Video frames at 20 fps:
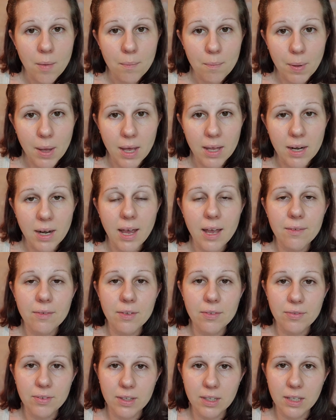but I have
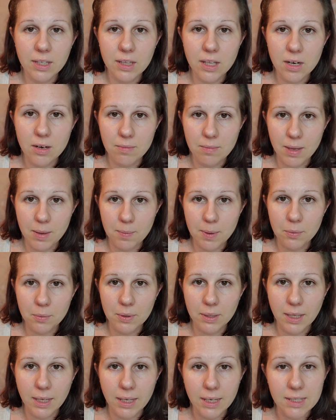a feeling that it may be
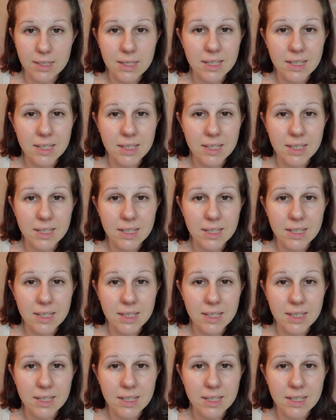related